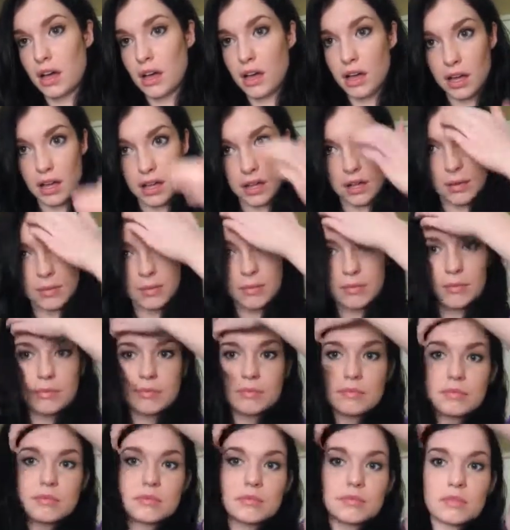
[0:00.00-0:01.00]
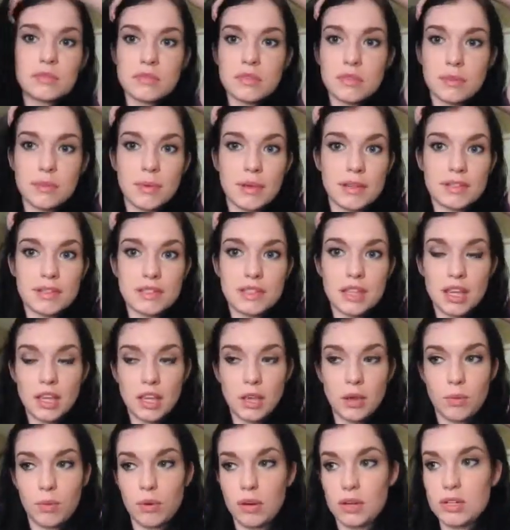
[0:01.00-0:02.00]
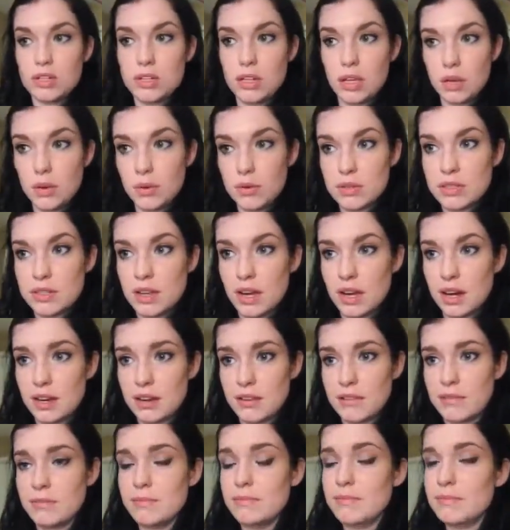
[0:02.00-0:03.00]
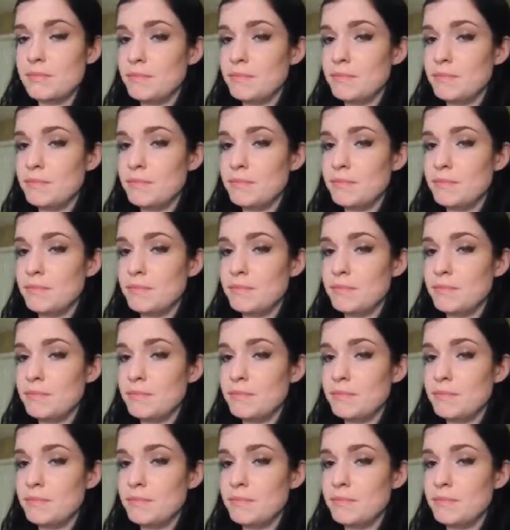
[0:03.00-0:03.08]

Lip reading: the best thing you want to do is kind of